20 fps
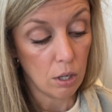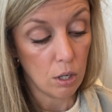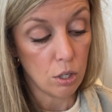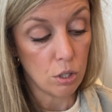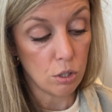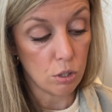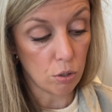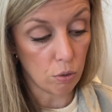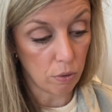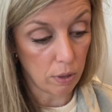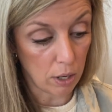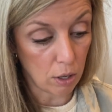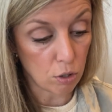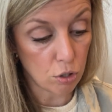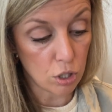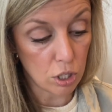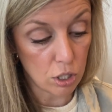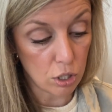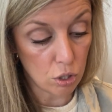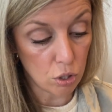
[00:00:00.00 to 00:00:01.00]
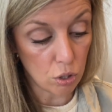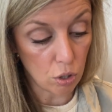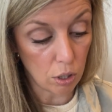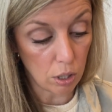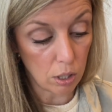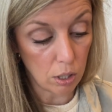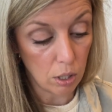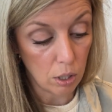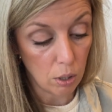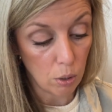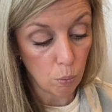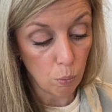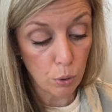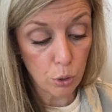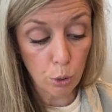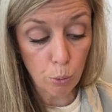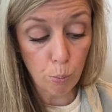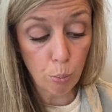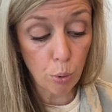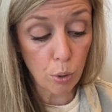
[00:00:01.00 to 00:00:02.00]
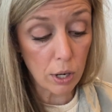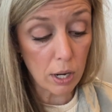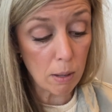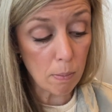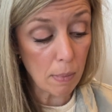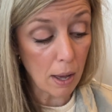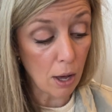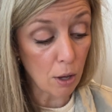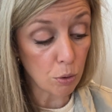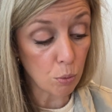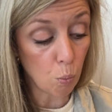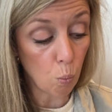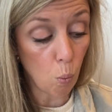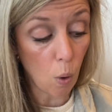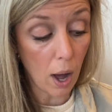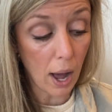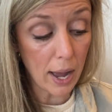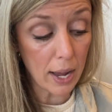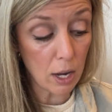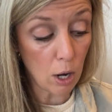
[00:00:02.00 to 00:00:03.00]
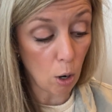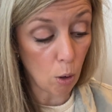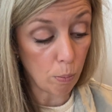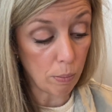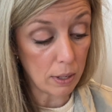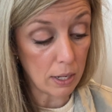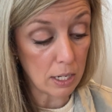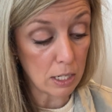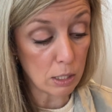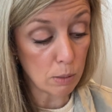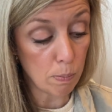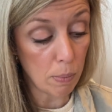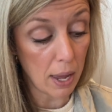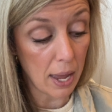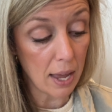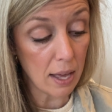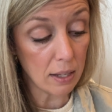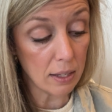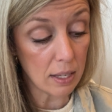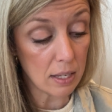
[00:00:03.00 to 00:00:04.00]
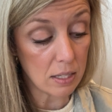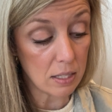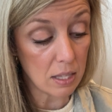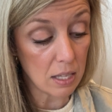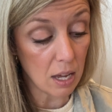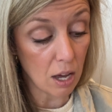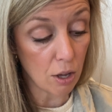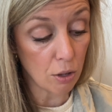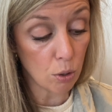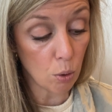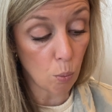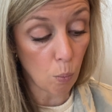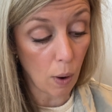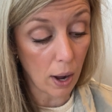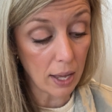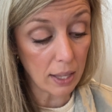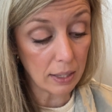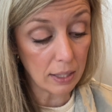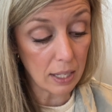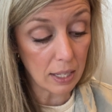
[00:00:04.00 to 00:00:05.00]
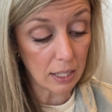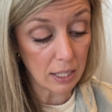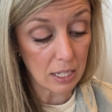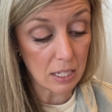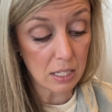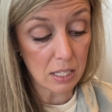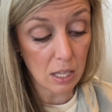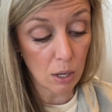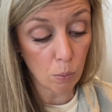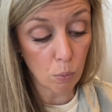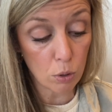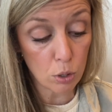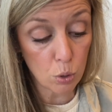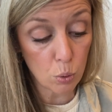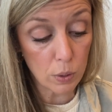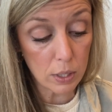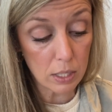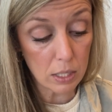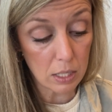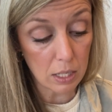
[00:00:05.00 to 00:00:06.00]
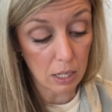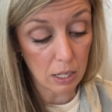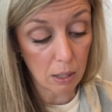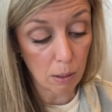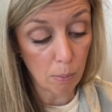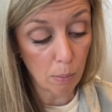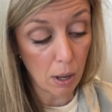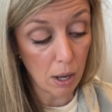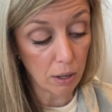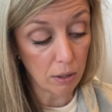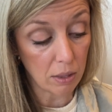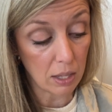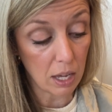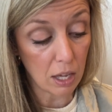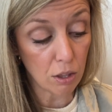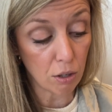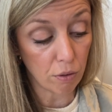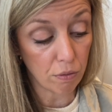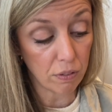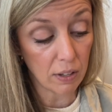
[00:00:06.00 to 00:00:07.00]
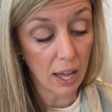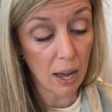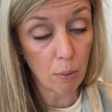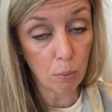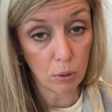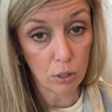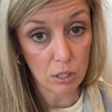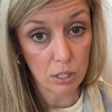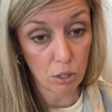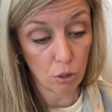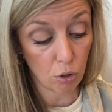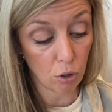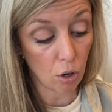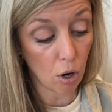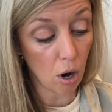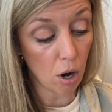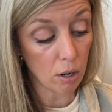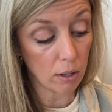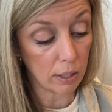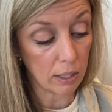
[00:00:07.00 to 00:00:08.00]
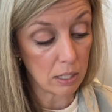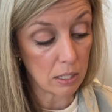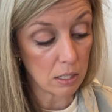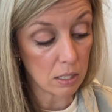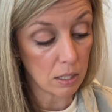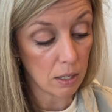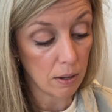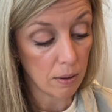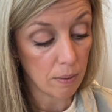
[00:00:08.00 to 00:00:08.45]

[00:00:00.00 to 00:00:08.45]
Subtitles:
So there she stood, with her pretty mouth wide open, as pale as the other white lilies that were twisted among the other flowers in her garlands.